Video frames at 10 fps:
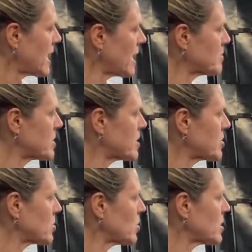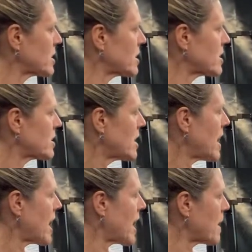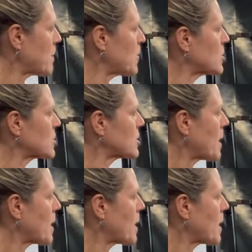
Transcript: up to the shoulder, and push